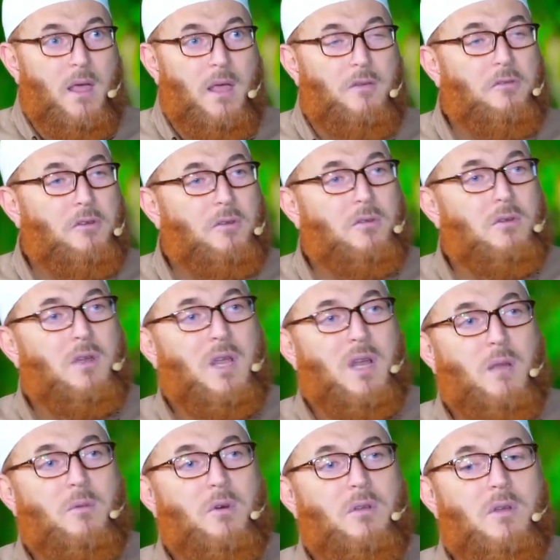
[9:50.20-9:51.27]
If you're
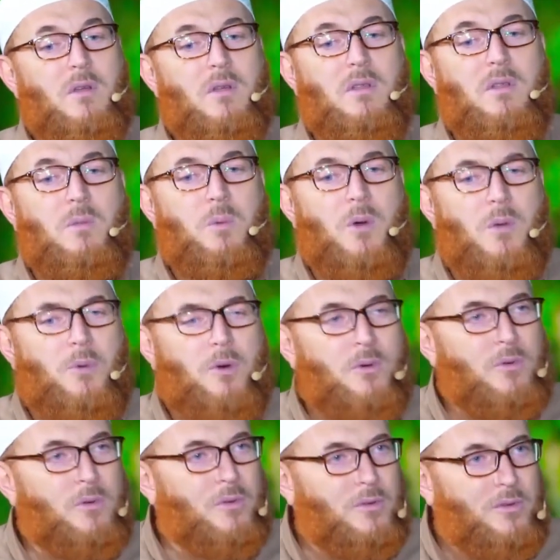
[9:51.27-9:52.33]
talking about the proper
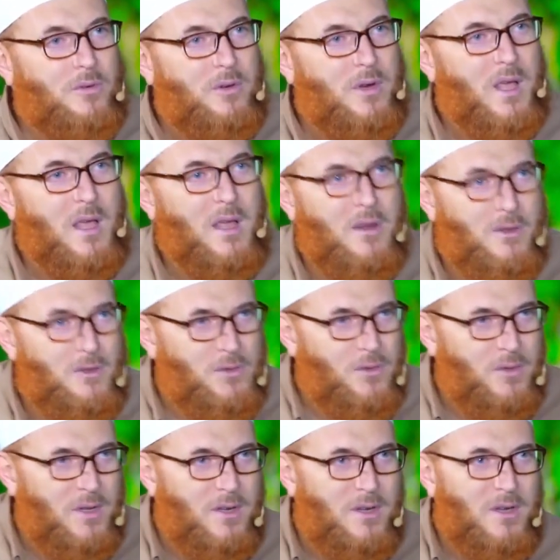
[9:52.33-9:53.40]
order and the
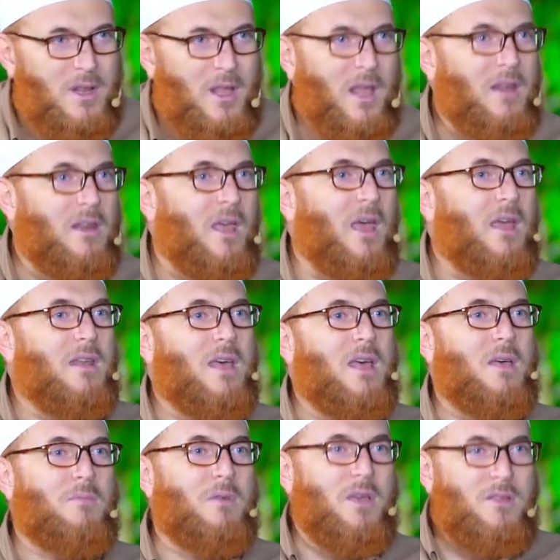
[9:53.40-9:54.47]
sunan and the
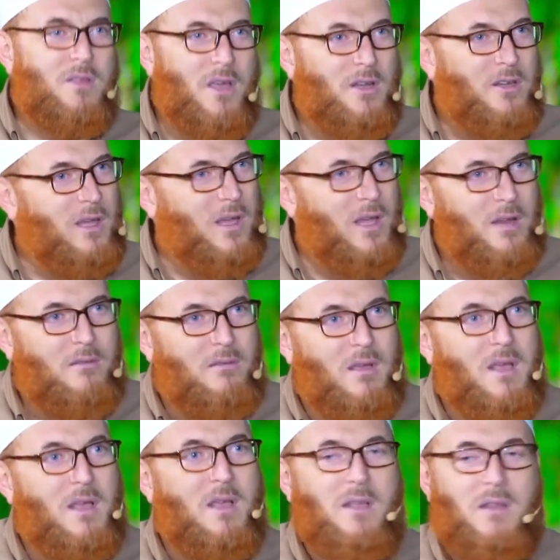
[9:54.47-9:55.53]
adab and the etiquette,
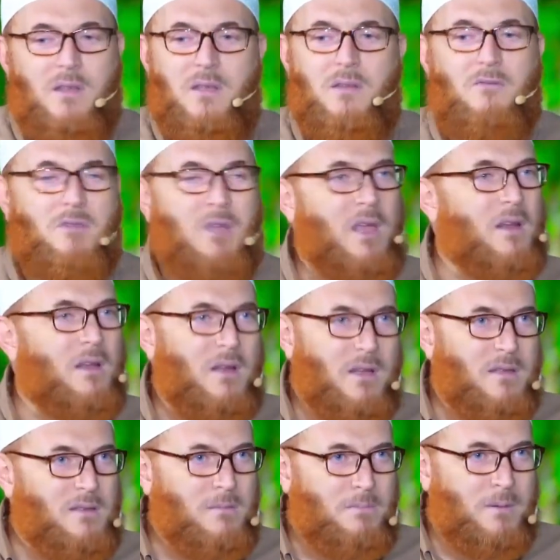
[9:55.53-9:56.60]
then we can
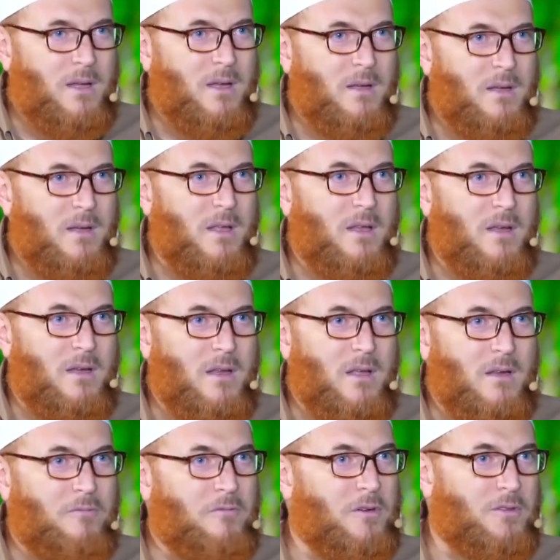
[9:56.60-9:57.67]
explain in,
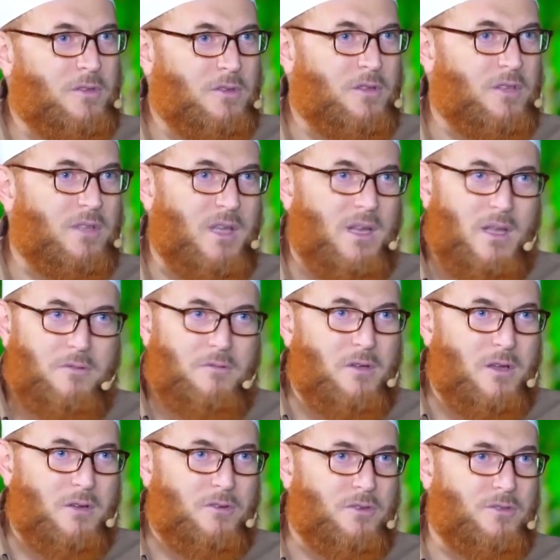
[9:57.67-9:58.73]
in further detail if
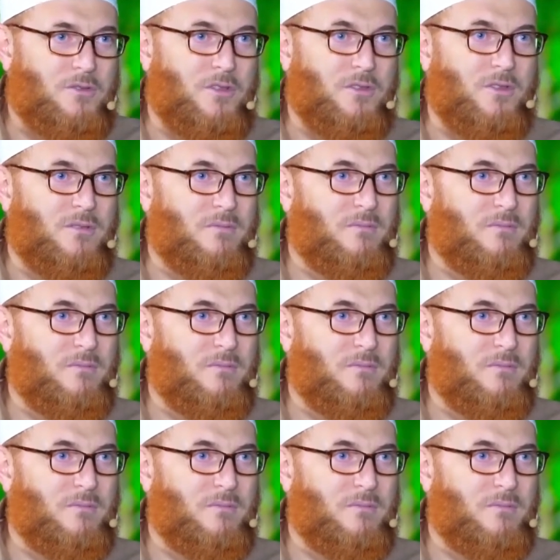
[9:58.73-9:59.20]
you're interested.